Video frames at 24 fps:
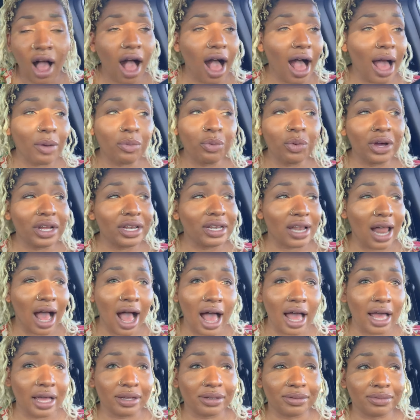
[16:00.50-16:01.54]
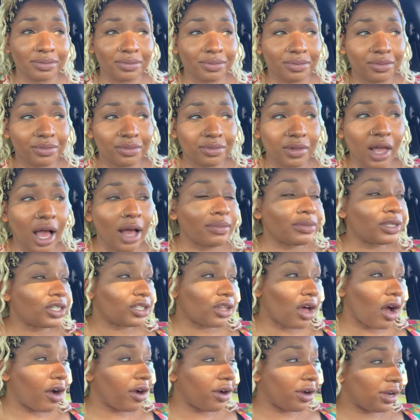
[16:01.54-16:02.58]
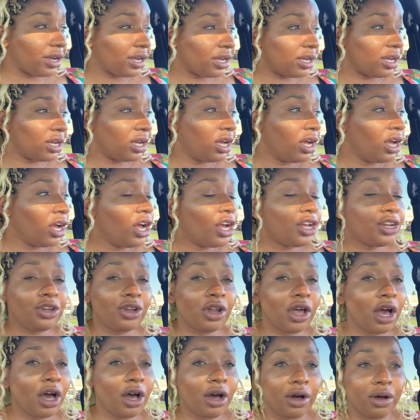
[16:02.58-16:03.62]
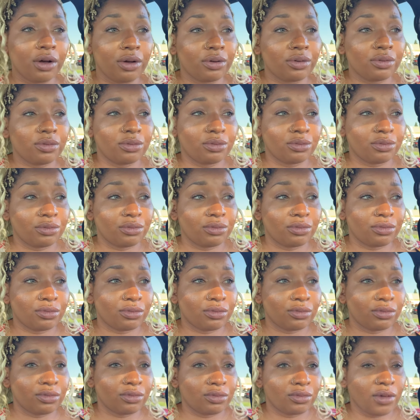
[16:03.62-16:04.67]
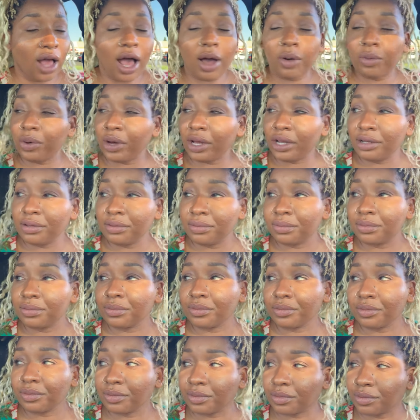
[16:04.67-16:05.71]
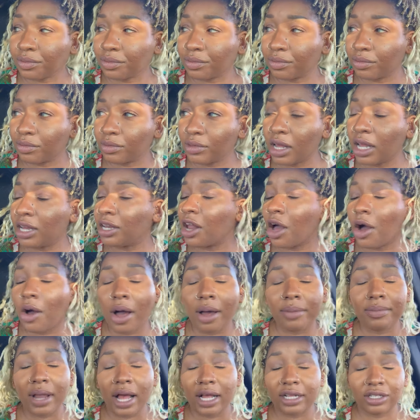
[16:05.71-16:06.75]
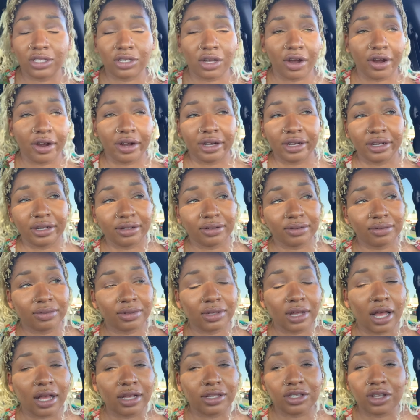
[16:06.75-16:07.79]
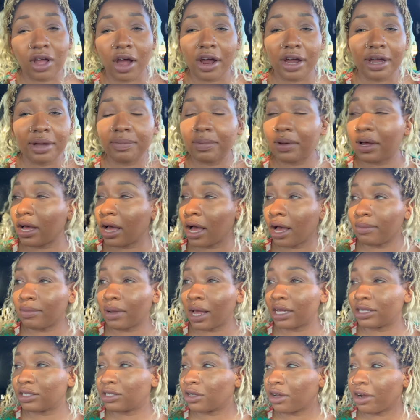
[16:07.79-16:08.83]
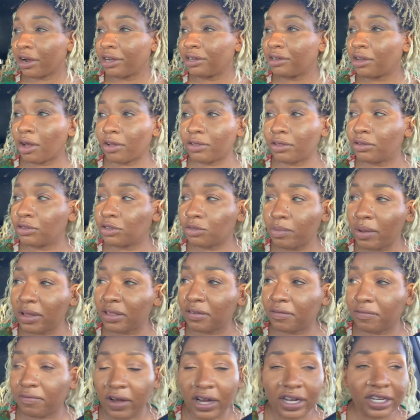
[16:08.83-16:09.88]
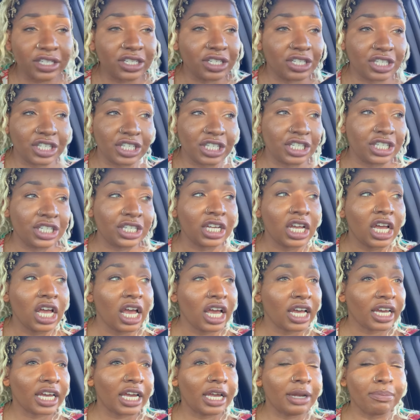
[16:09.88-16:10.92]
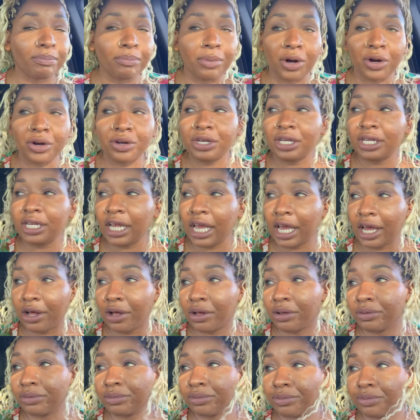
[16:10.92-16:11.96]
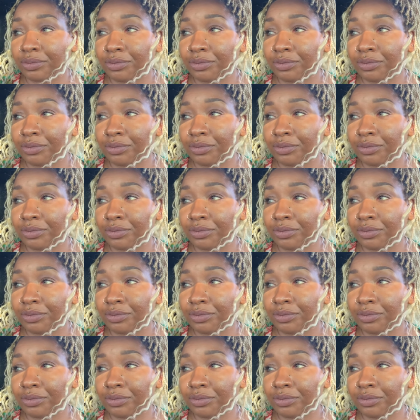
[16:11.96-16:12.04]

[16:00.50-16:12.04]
I would not. I'm sorry. No, I wouldn't. And no, I'm not sorry. Sorry, but I'm not sorry. No, those motherfuckers can burn in hell.